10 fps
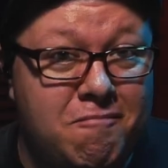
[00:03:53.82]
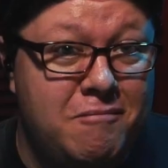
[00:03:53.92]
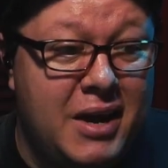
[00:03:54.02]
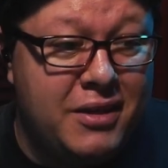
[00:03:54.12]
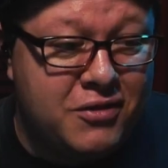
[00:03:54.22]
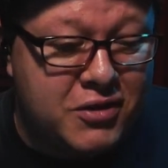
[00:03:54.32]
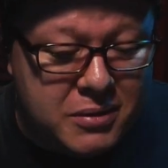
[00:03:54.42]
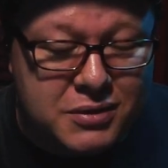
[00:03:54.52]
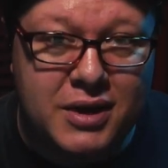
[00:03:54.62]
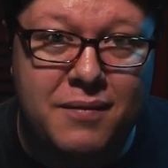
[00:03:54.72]
Yeah, the
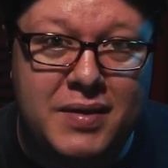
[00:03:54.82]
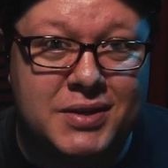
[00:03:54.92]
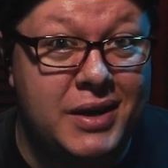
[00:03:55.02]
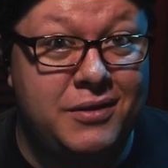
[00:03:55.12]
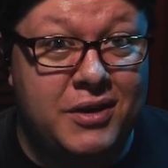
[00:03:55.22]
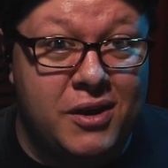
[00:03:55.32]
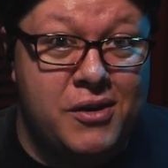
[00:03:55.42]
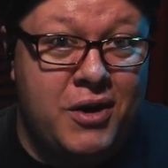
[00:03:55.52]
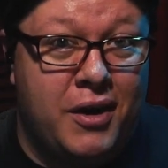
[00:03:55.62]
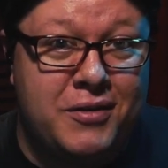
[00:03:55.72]
shows, obviously, you said
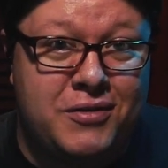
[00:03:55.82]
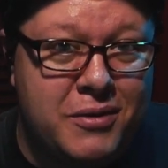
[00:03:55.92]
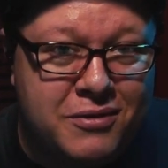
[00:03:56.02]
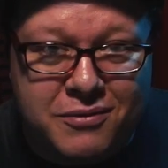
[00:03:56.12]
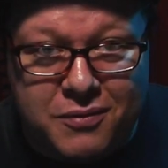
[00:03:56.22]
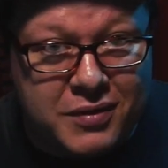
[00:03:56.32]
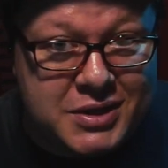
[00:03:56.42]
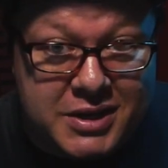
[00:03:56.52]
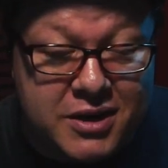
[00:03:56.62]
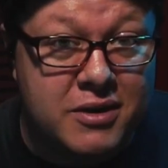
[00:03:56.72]
all the shows for
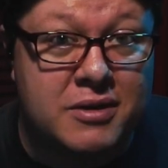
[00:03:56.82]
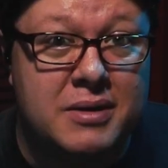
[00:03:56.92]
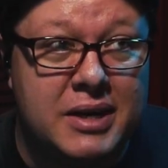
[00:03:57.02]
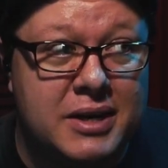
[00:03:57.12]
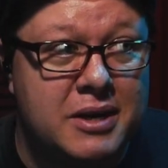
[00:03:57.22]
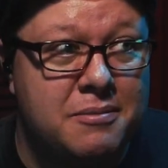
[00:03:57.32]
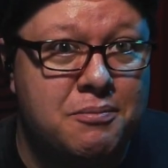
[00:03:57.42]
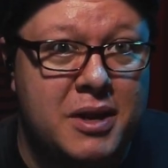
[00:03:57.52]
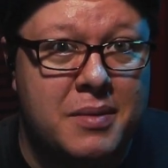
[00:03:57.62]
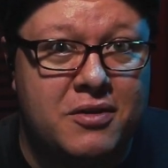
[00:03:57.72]
this year
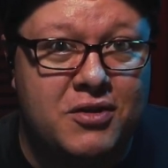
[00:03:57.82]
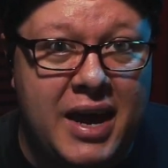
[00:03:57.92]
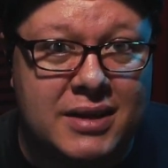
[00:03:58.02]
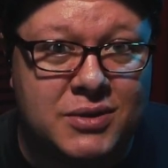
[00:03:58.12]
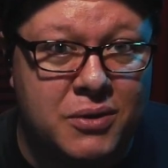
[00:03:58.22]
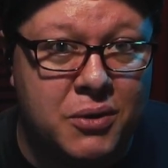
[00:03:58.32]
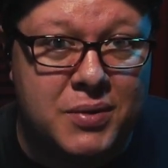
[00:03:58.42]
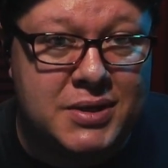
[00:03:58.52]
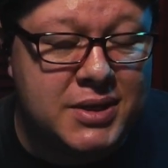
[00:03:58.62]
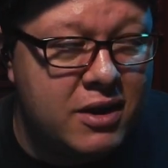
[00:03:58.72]
pretty much canceled or
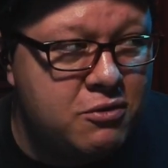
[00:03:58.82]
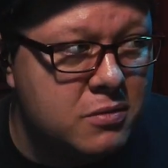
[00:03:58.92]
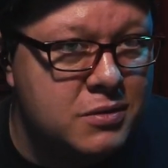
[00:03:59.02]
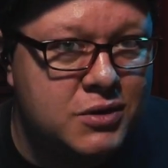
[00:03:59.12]
rescheduled.